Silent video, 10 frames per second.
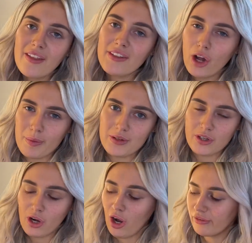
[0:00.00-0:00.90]
the eyebrows are
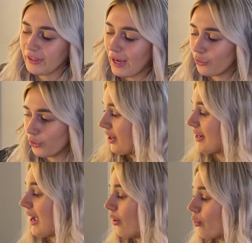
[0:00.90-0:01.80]
carved out.
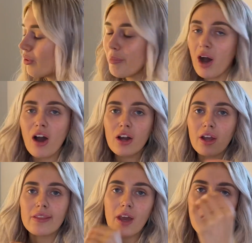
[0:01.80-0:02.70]
Now, we park
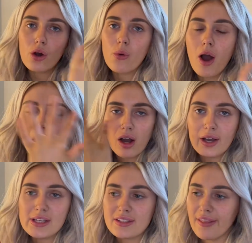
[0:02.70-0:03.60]
the whole
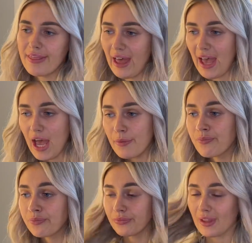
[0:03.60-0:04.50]
eyes there,
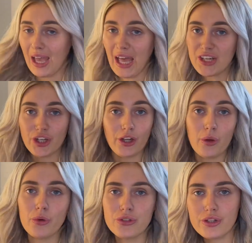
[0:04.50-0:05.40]
and I
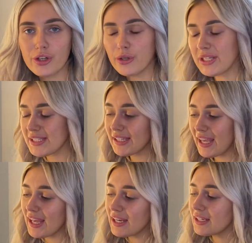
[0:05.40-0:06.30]
go on to
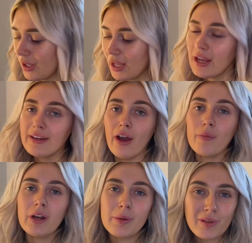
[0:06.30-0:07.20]
skin. Now, I'm
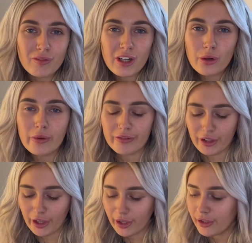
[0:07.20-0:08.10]
going to be real with
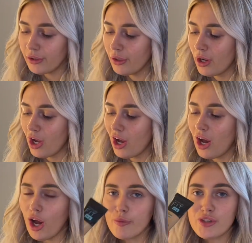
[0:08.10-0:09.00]
you.
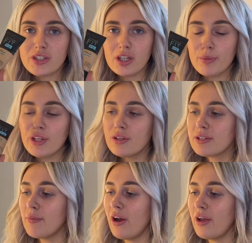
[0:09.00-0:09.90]
I'm just going to be using
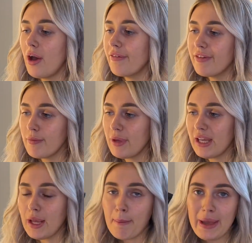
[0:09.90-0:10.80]
my Fit
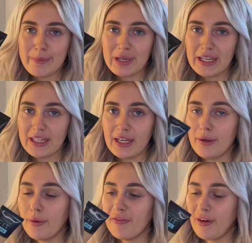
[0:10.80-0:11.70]
Me Maybelline
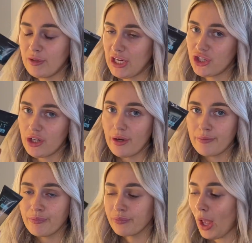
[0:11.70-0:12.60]
foundation,
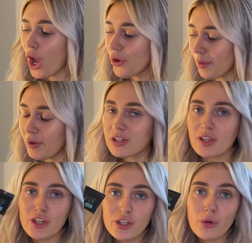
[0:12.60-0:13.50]
only because
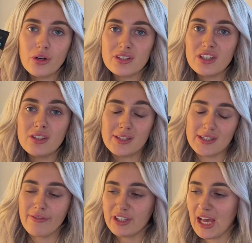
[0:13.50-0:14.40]
I honestly use this
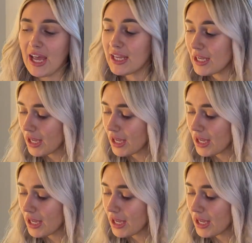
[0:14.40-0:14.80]
every day.